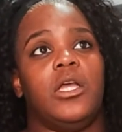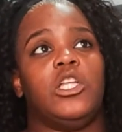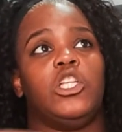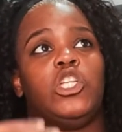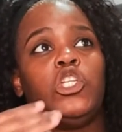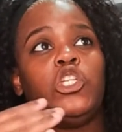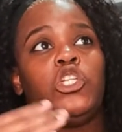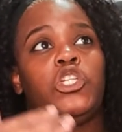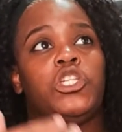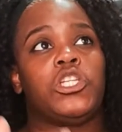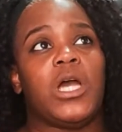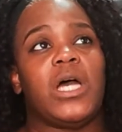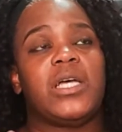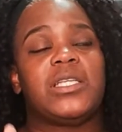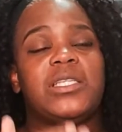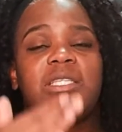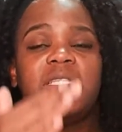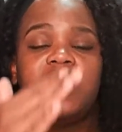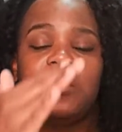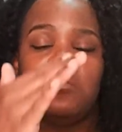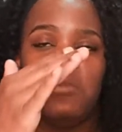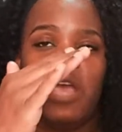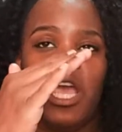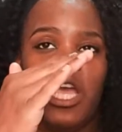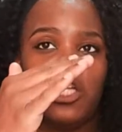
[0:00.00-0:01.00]
just
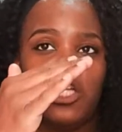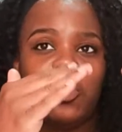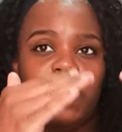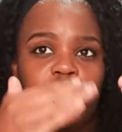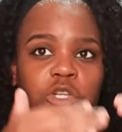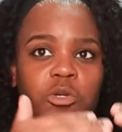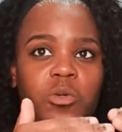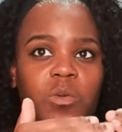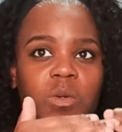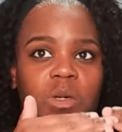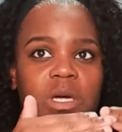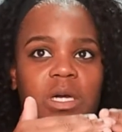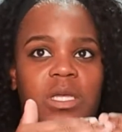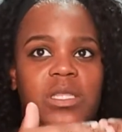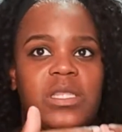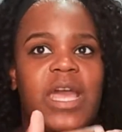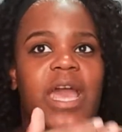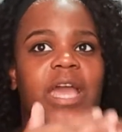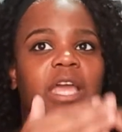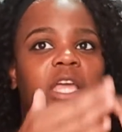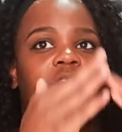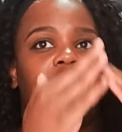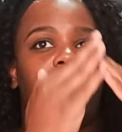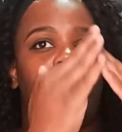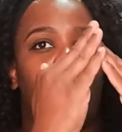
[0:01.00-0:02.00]
to make sure
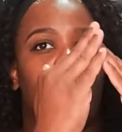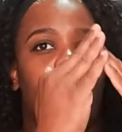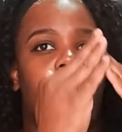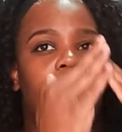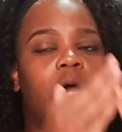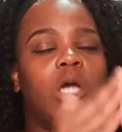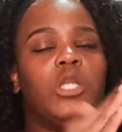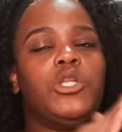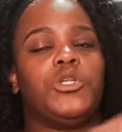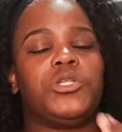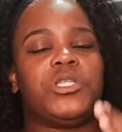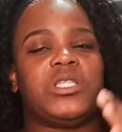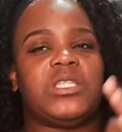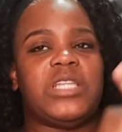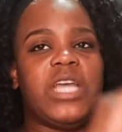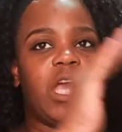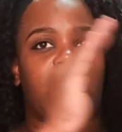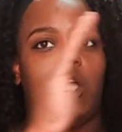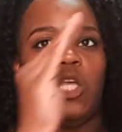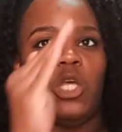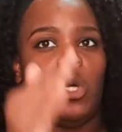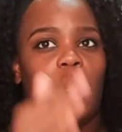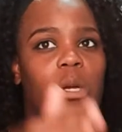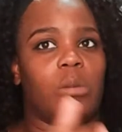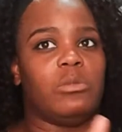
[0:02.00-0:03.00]
that you
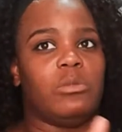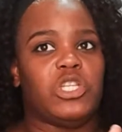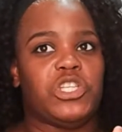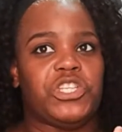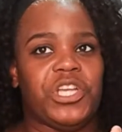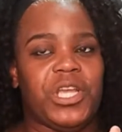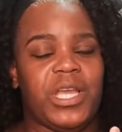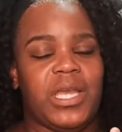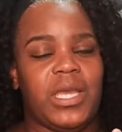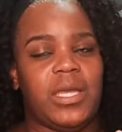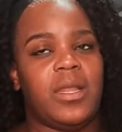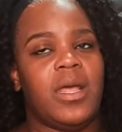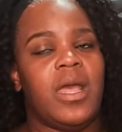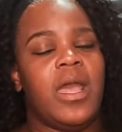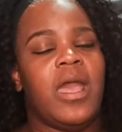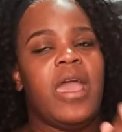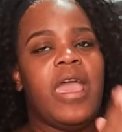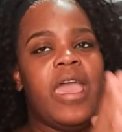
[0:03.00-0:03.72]
understand your machine.